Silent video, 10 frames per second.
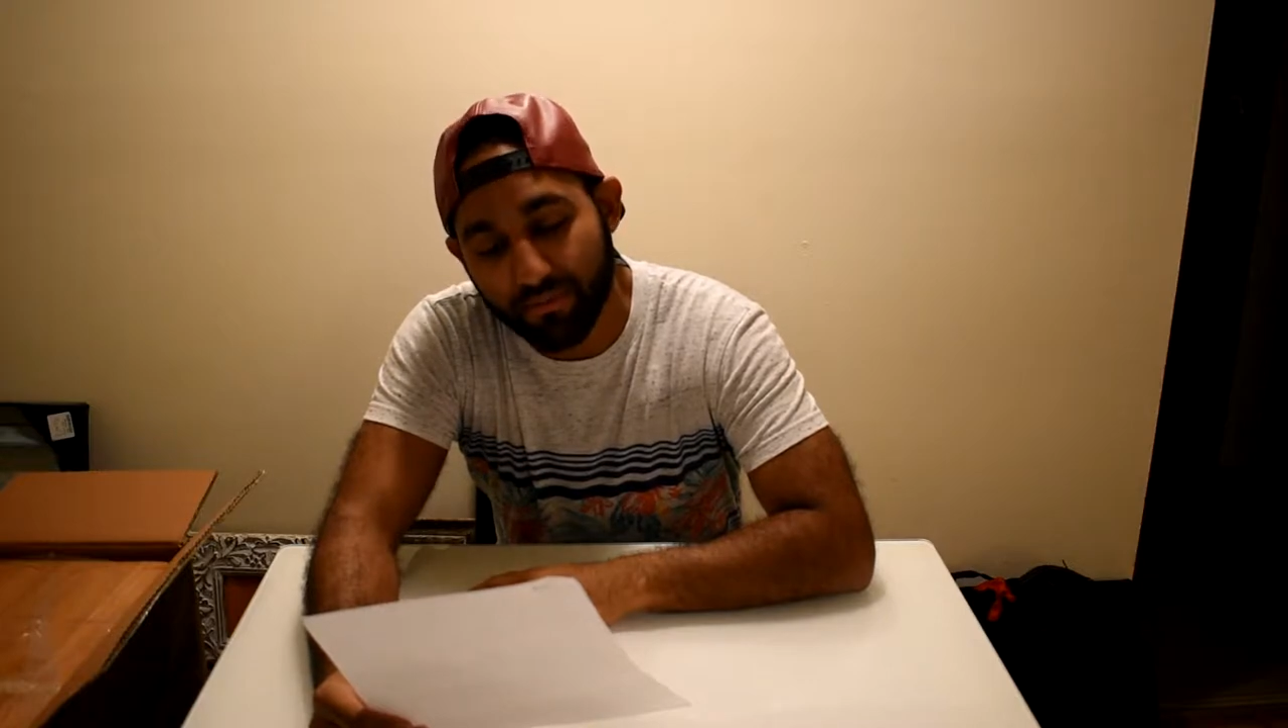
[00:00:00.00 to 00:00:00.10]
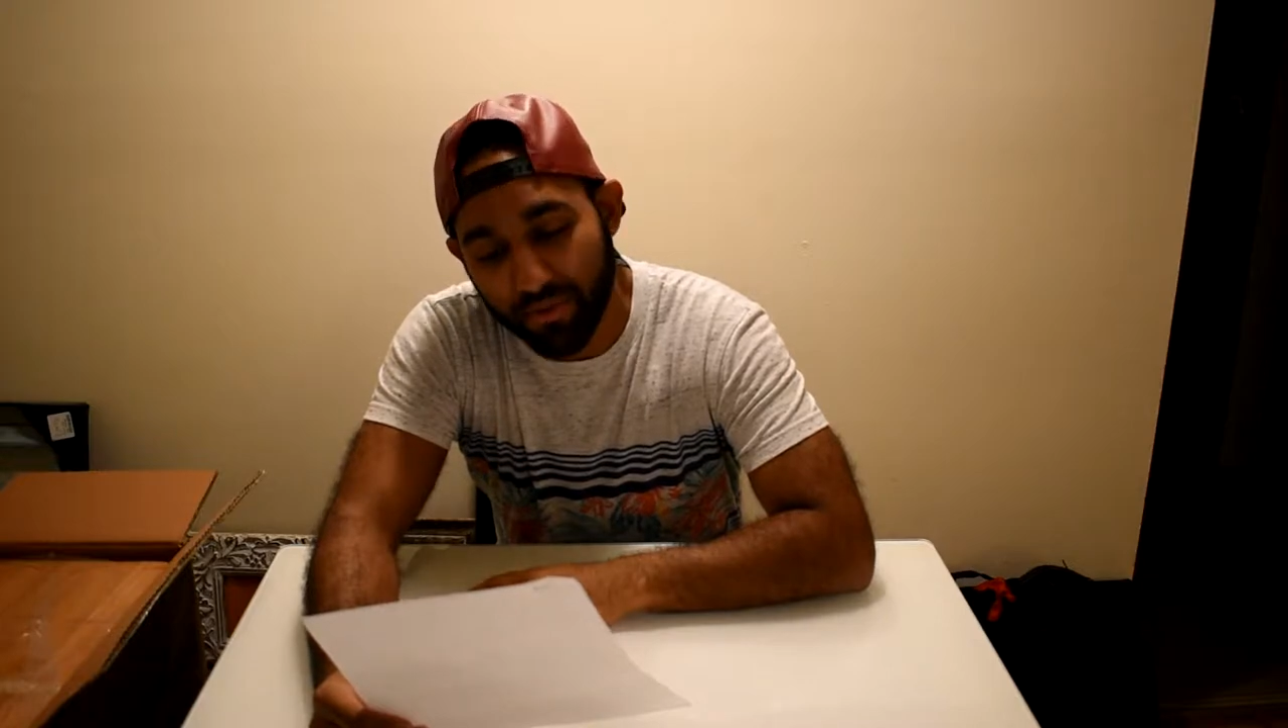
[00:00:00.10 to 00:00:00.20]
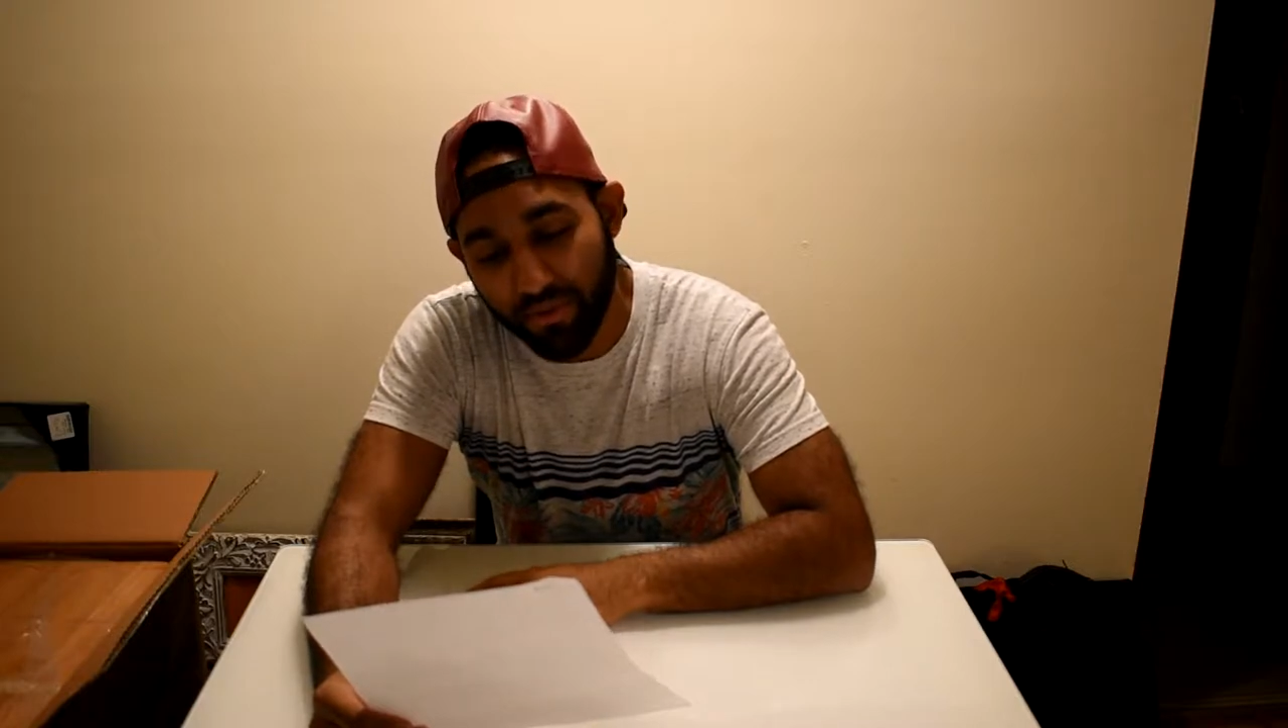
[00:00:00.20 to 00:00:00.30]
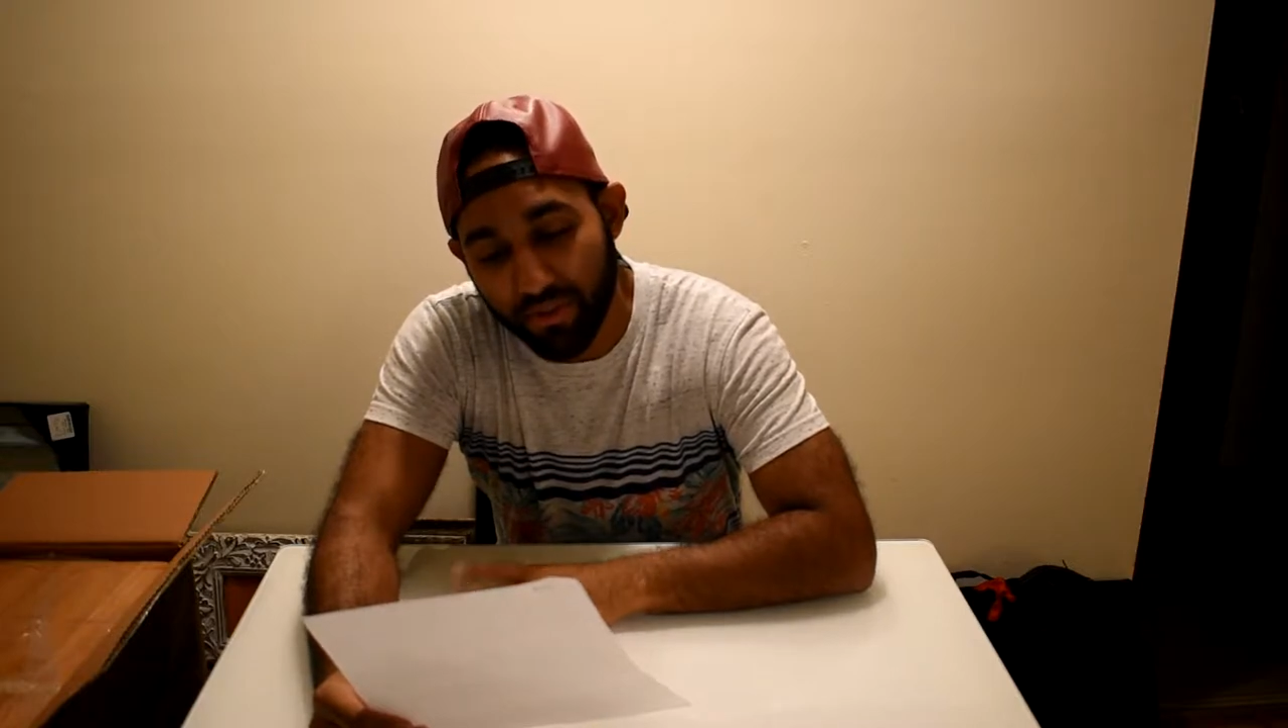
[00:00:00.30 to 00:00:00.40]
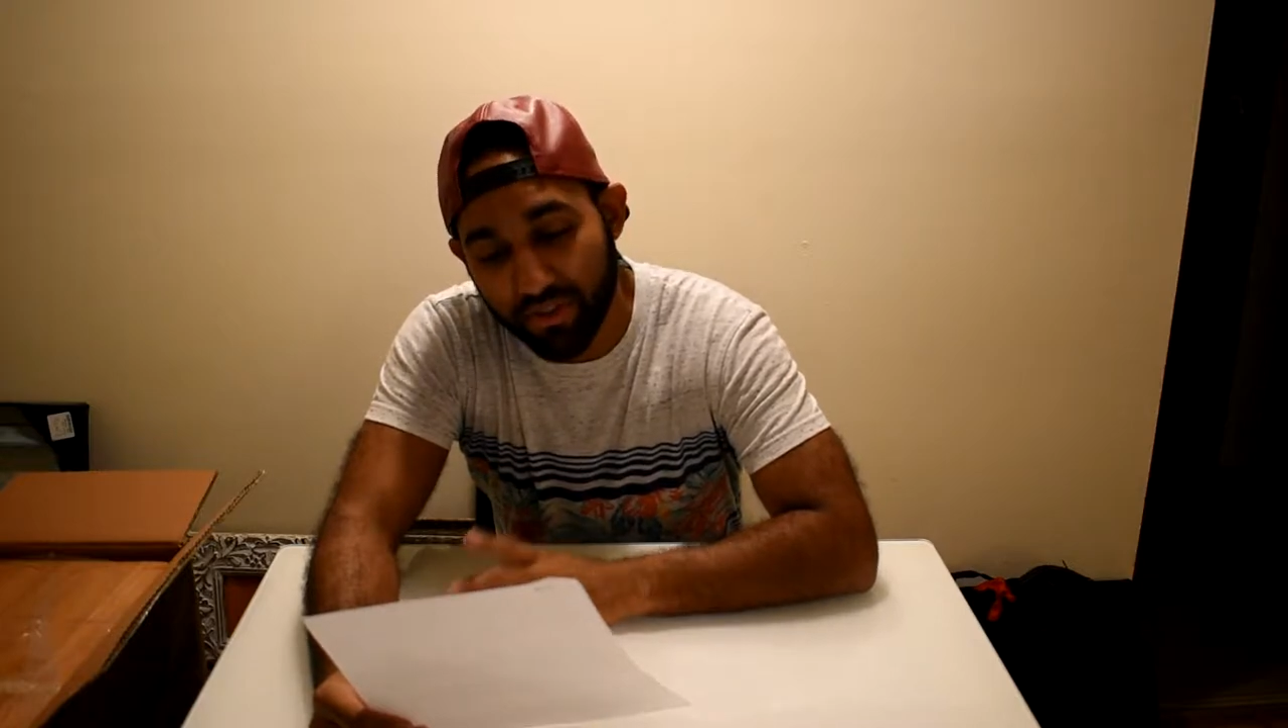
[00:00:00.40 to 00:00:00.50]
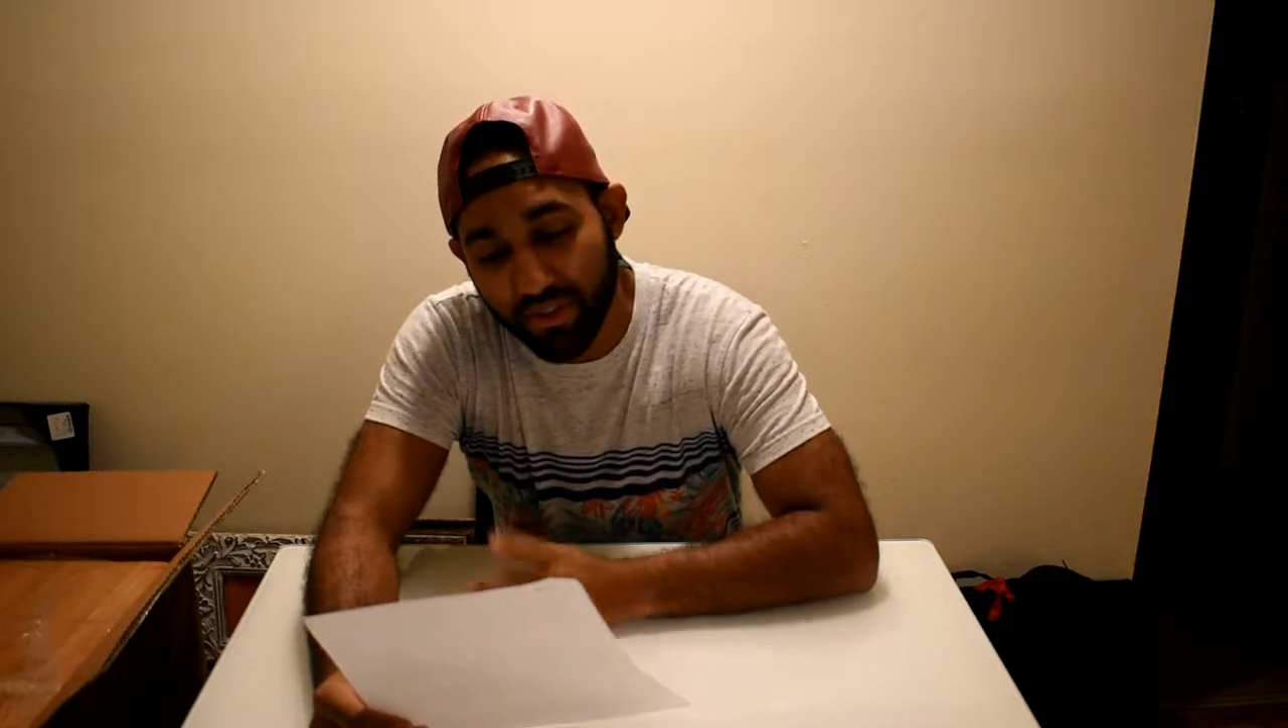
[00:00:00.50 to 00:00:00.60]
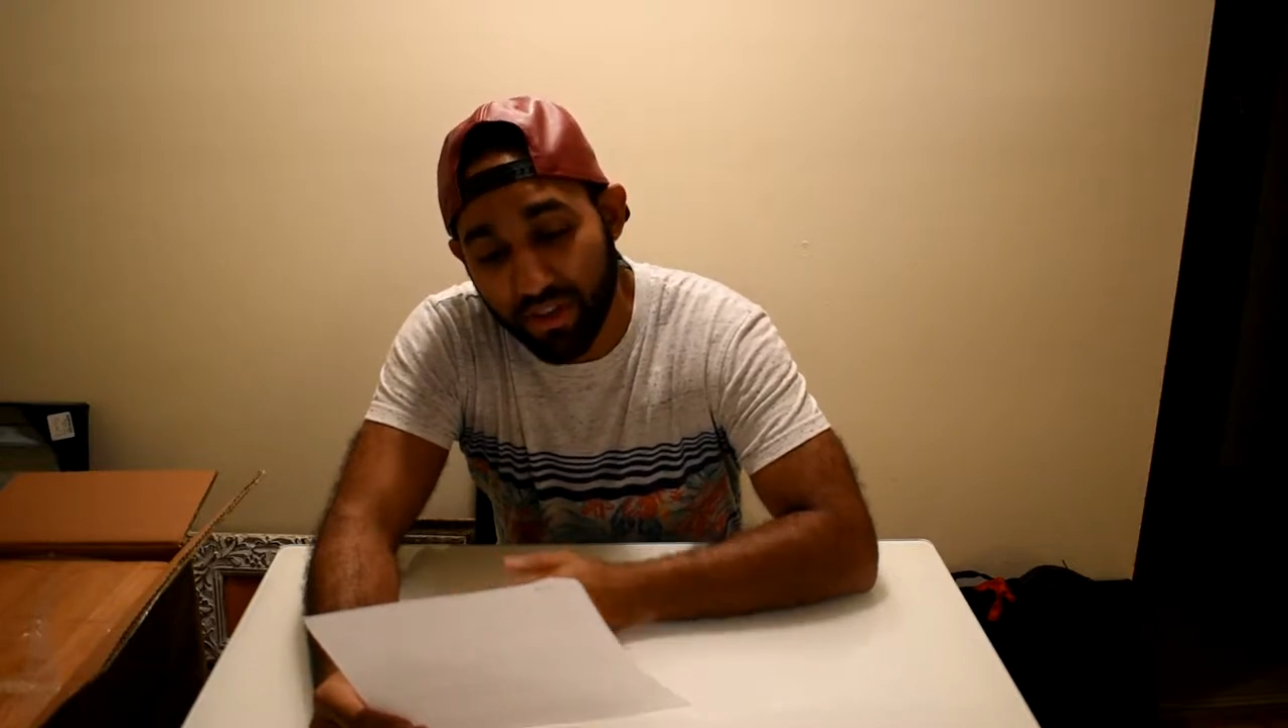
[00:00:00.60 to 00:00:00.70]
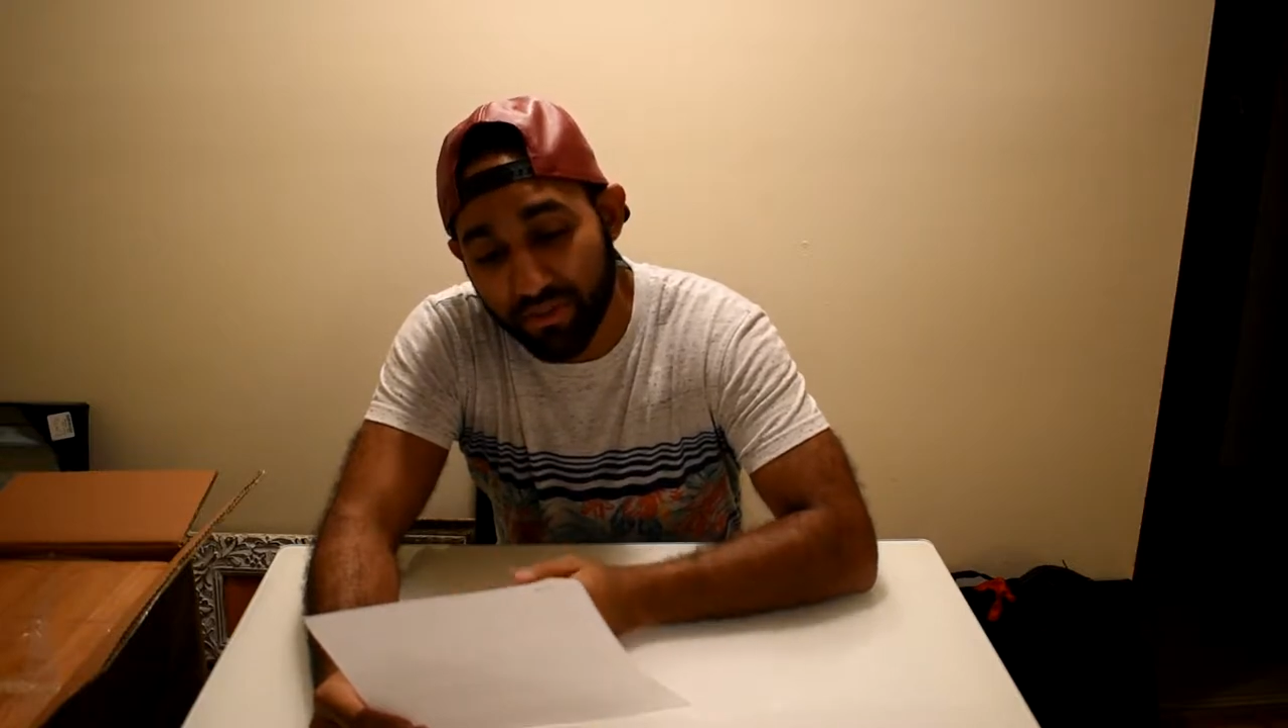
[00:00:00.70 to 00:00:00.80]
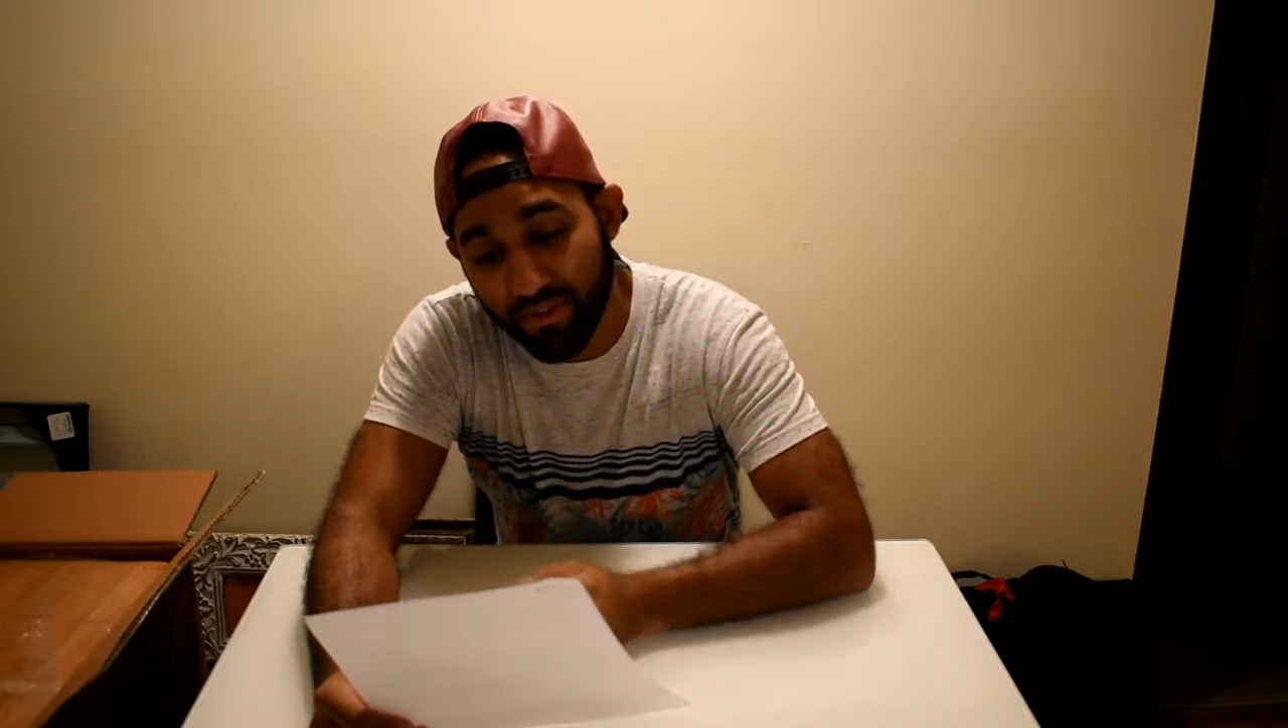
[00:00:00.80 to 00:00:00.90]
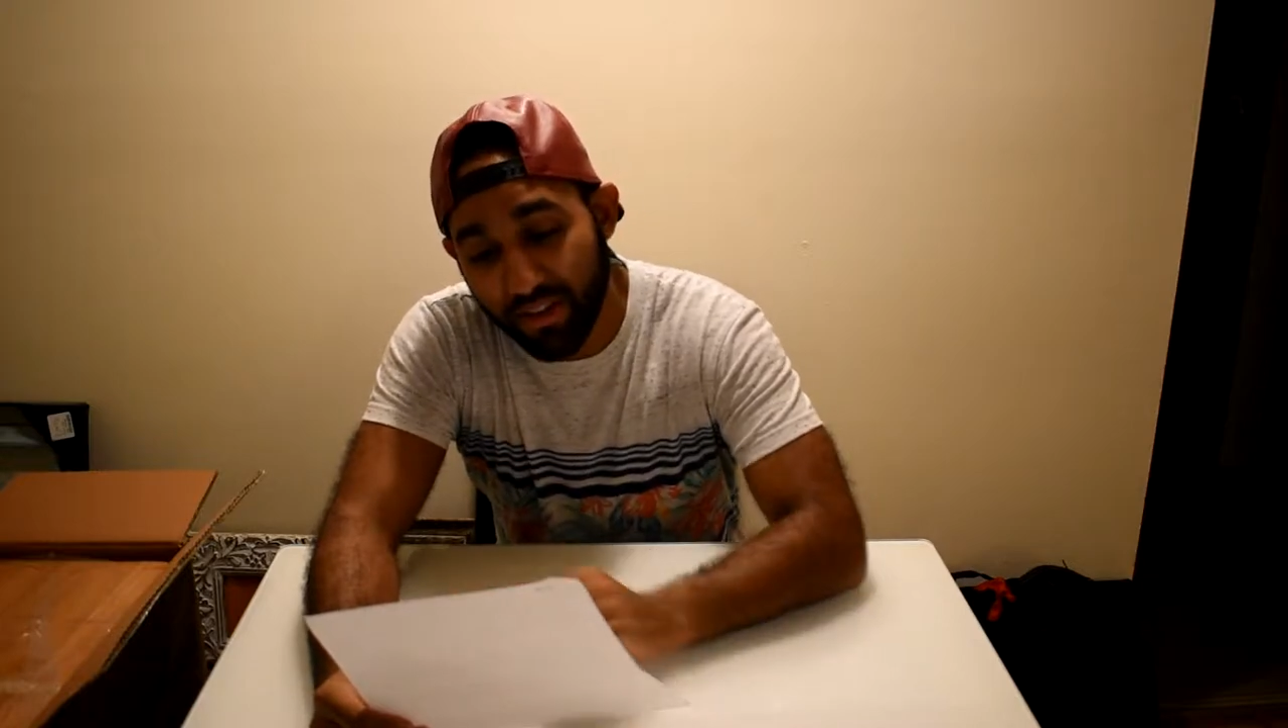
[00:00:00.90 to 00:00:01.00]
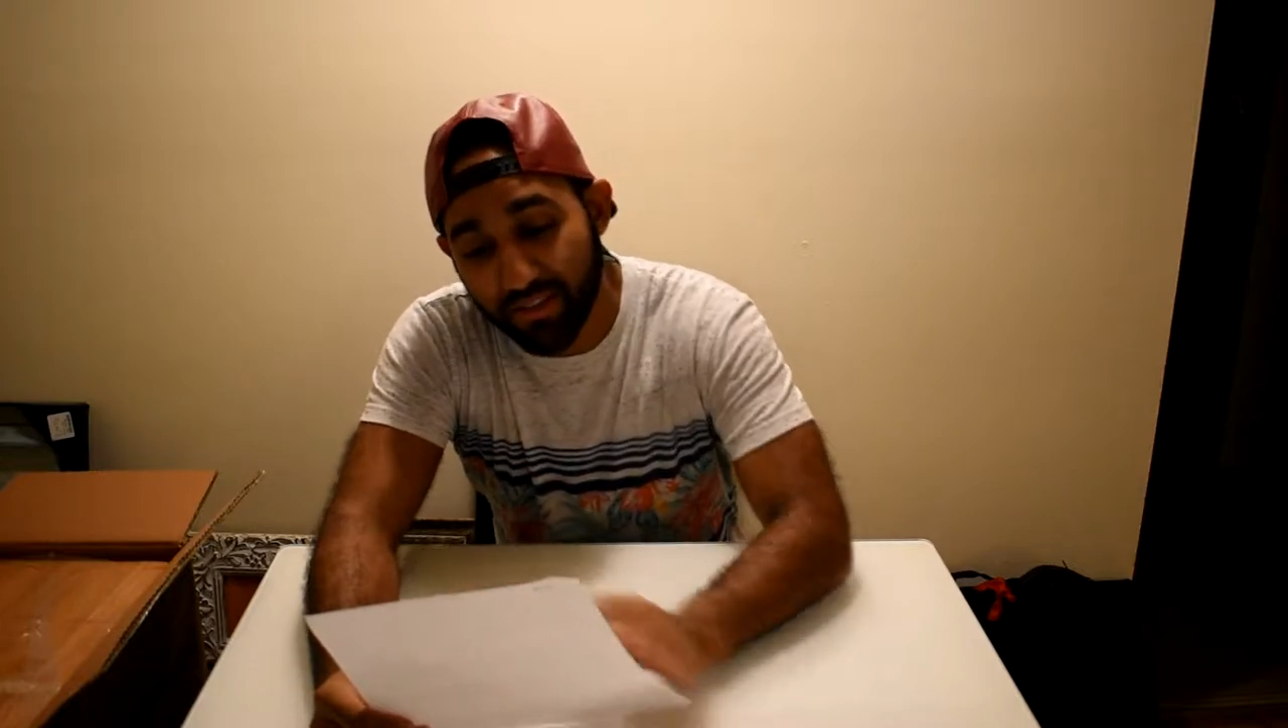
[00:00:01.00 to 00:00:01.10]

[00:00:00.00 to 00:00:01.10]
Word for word: If you are satisfied,